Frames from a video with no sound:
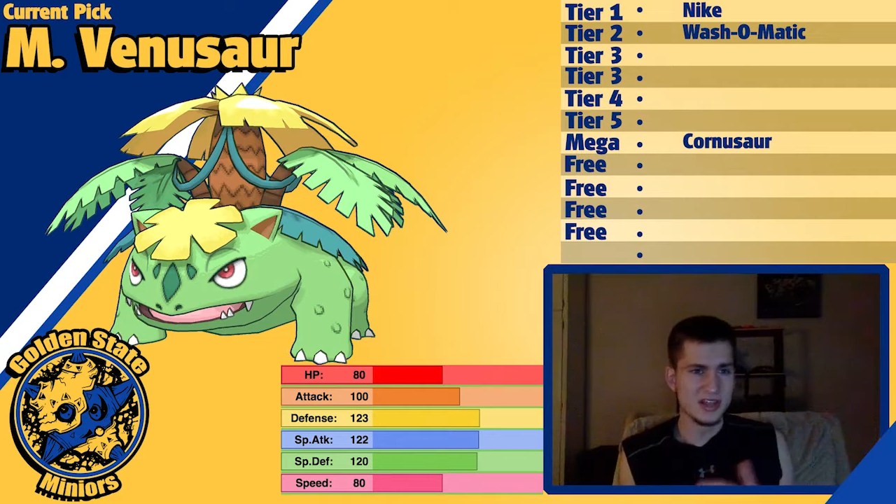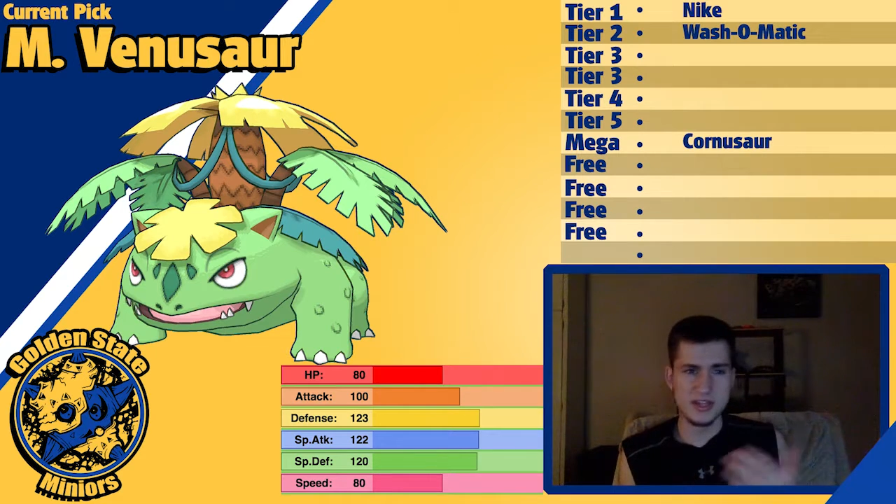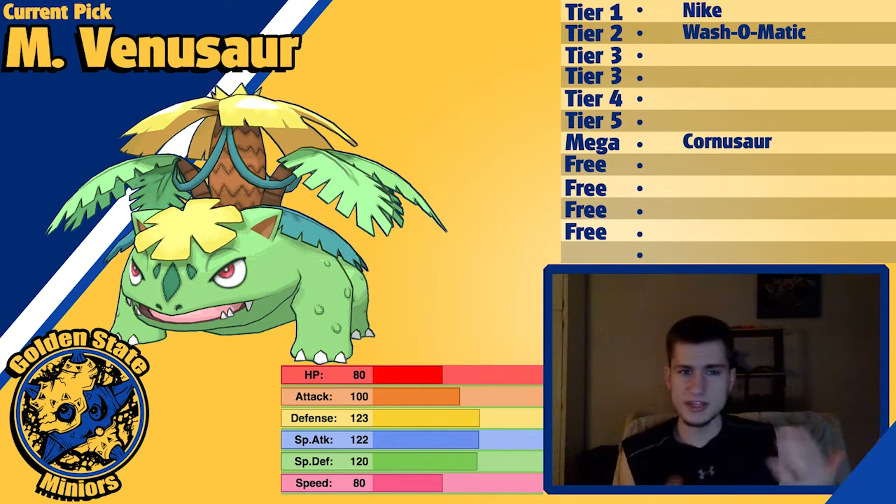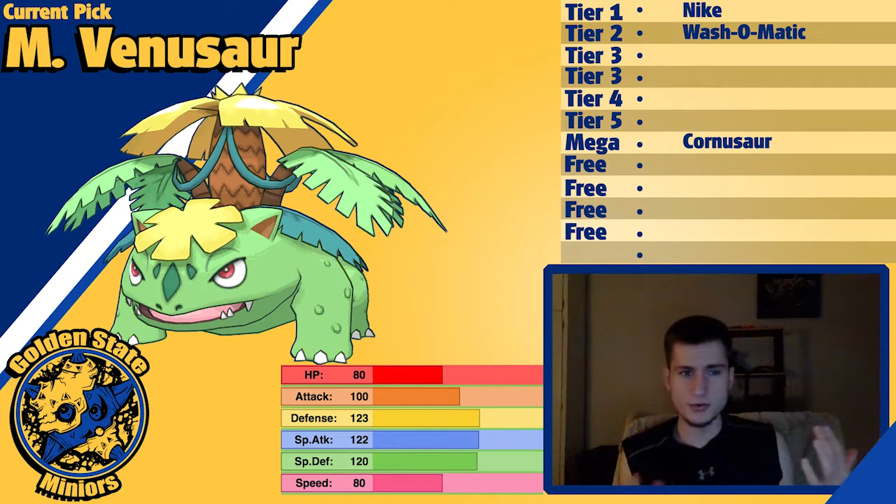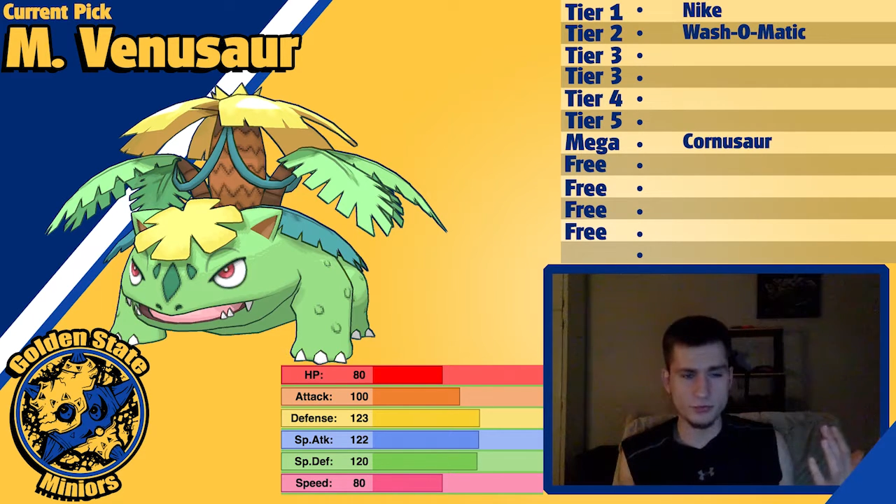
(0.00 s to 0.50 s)
in
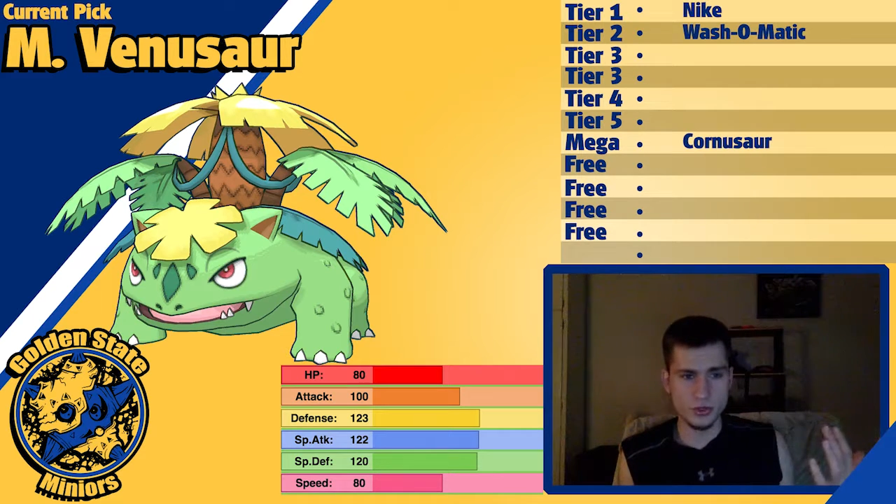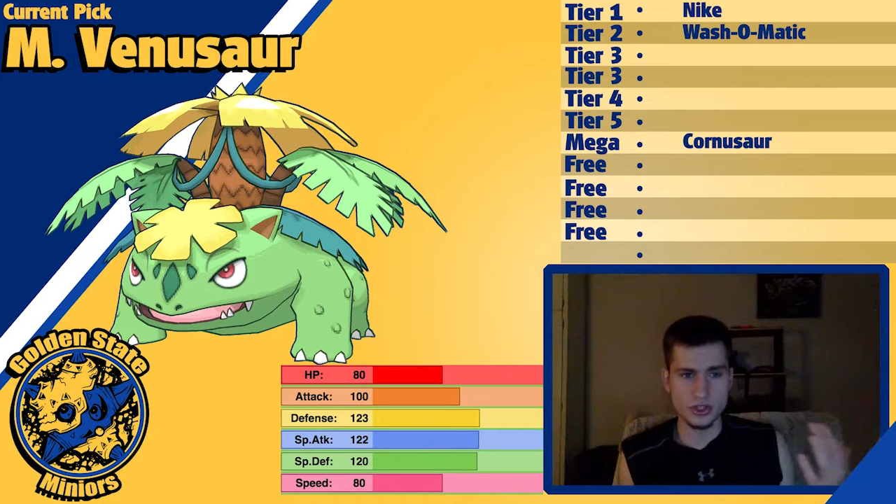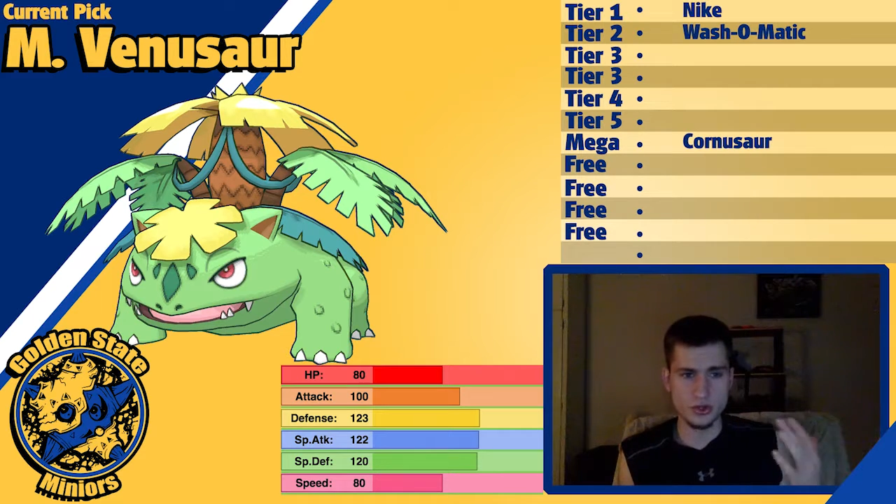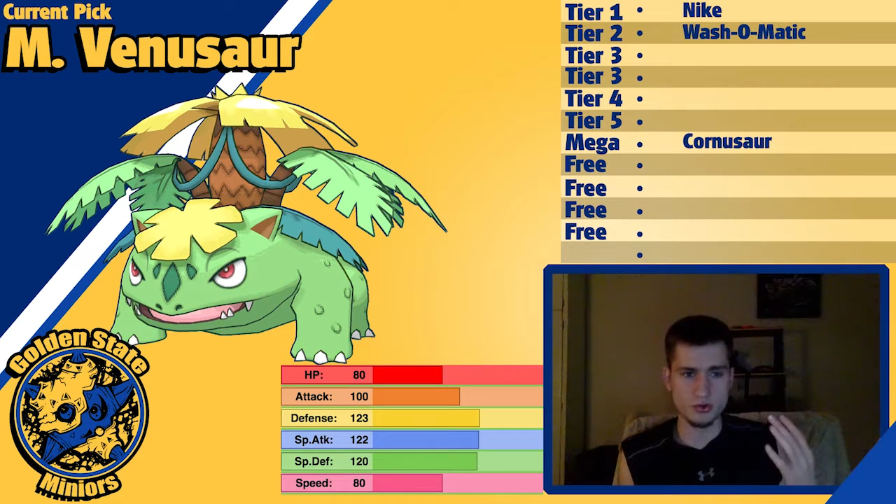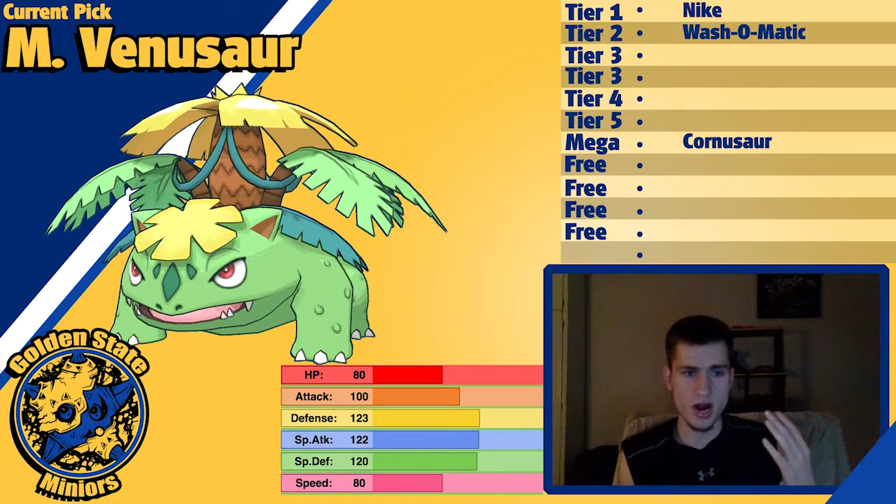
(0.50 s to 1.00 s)
these first
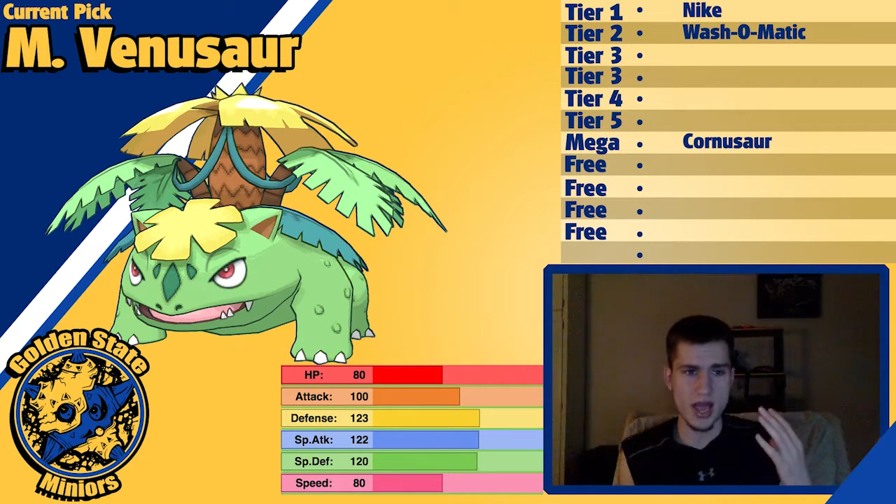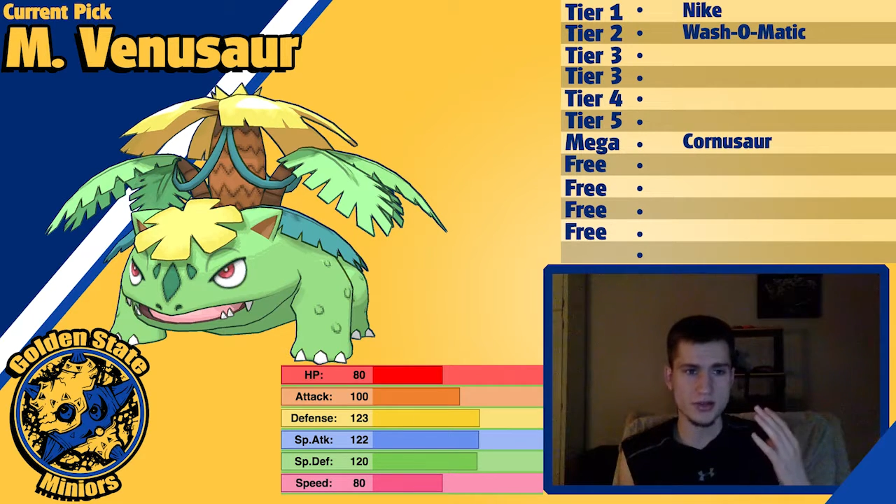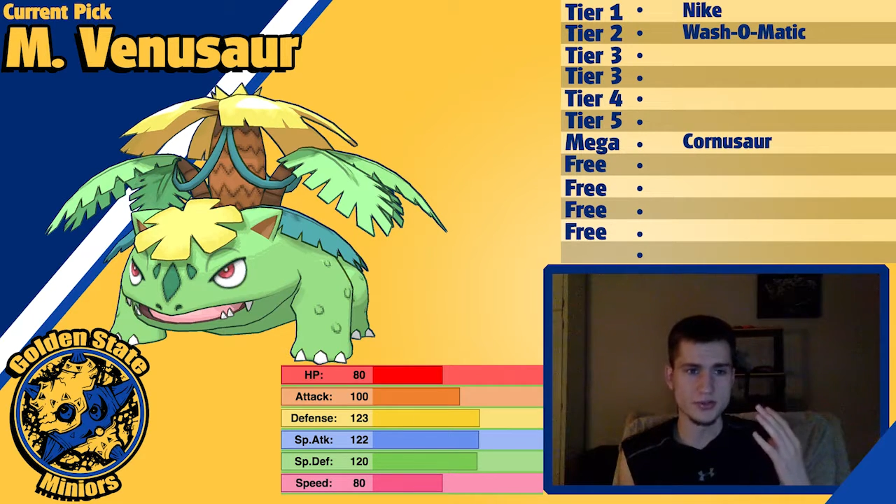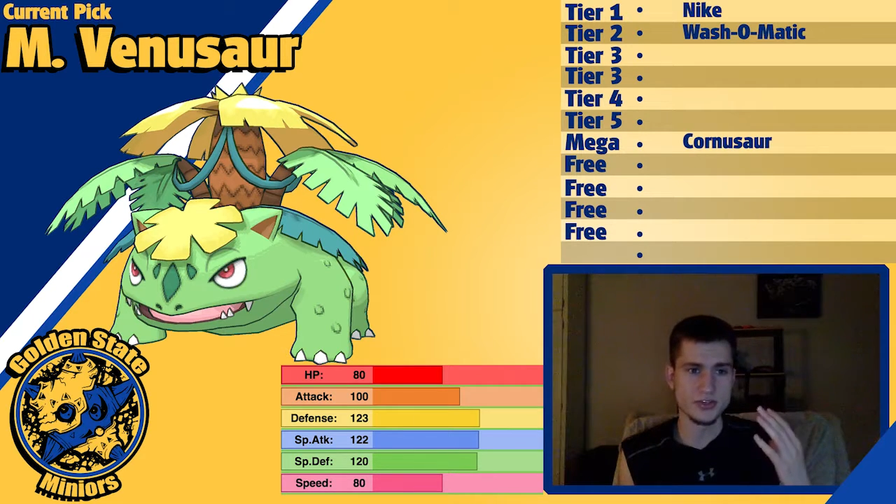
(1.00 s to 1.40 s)
2 rounds.